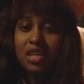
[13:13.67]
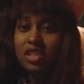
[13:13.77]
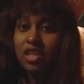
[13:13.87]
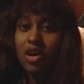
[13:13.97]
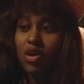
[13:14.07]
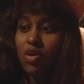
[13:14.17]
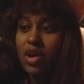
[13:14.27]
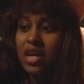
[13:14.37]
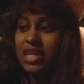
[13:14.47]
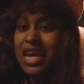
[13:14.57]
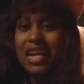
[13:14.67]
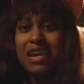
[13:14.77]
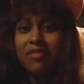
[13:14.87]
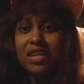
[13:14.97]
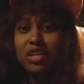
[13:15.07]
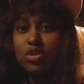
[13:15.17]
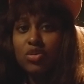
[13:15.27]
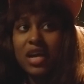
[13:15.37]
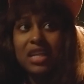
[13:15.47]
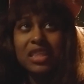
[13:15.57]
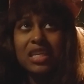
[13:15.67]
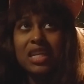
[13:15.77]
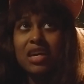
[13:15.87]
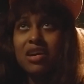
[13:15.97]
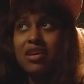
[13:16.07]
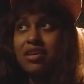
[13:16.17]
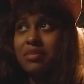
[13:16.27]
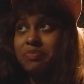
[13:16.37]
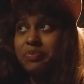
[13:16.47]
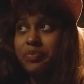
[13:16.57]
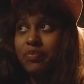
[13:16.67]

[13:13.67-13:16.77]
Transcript: So they didn't really do nothing, and um,